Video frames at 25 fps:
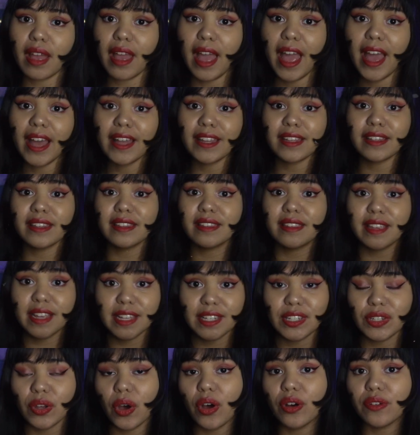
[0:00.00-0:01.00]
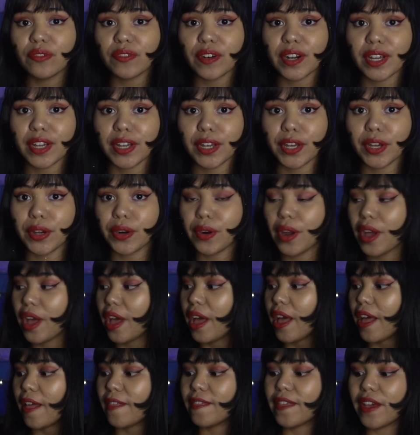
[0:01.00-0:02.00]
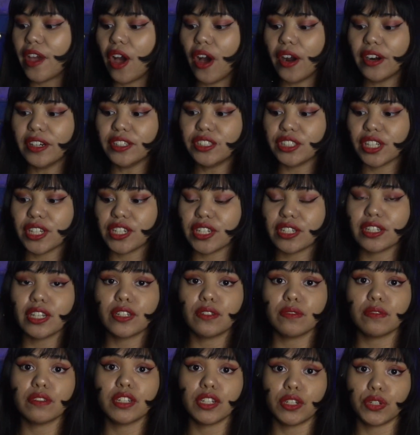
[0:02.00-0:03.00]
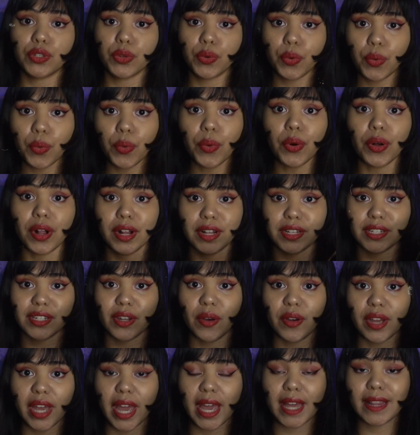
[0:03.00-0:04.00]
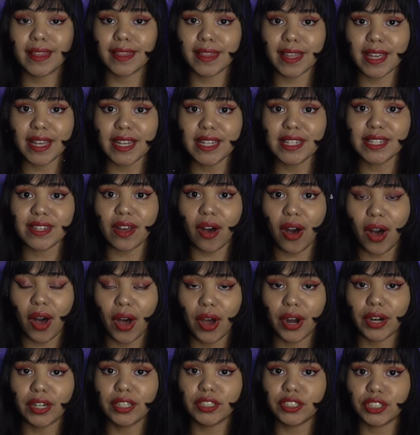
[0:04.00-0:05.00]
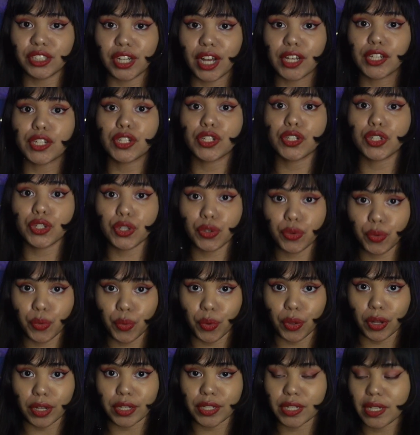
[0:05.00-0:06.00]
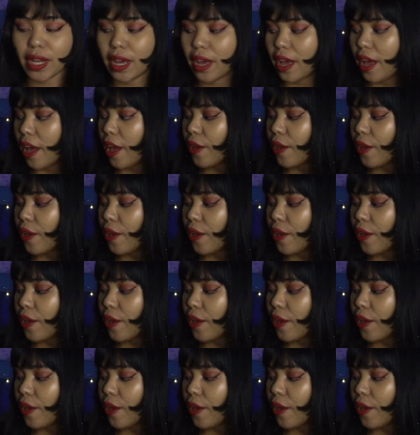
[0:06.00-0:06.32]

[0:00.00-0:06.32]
and this over here, they are just the tools, okay? These are just tools.